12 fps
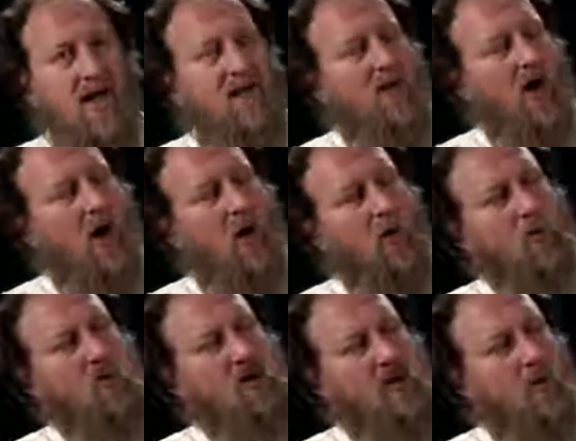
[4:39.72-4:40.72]
And the
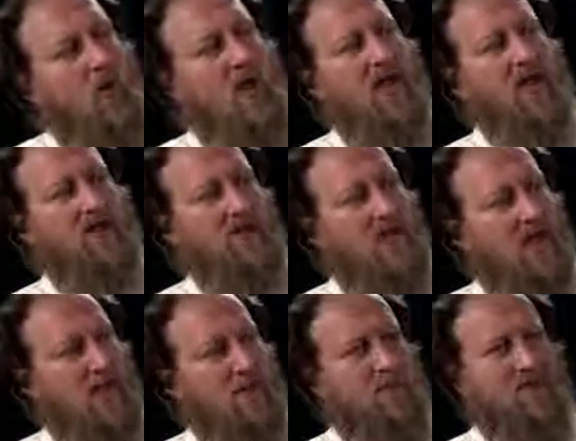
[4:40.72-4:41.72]
only way to
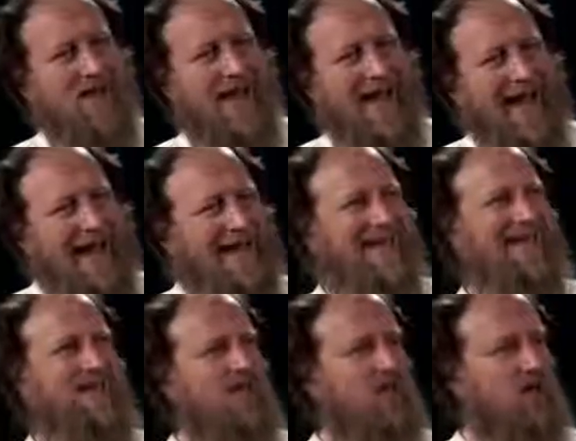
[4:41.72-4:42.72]
come to
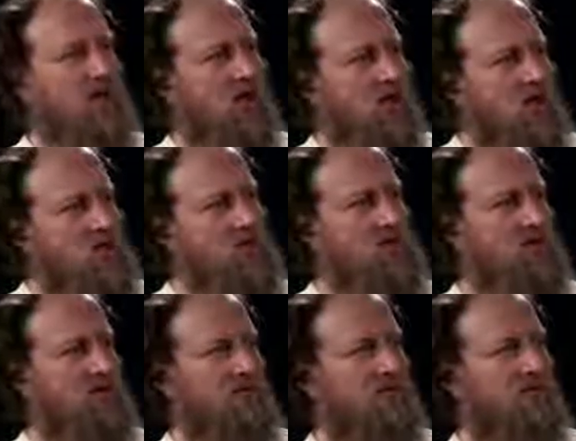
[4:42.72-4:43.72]
any
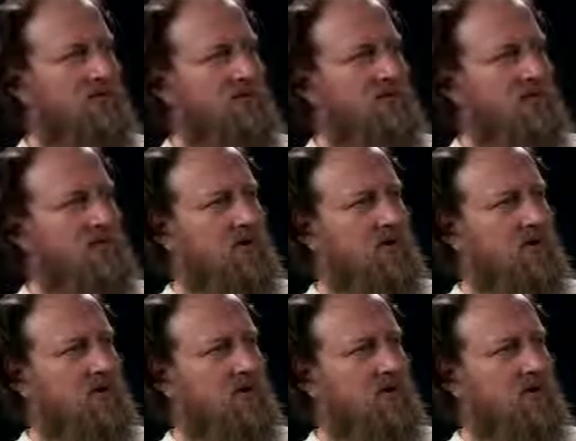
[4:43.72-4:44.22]
conclusive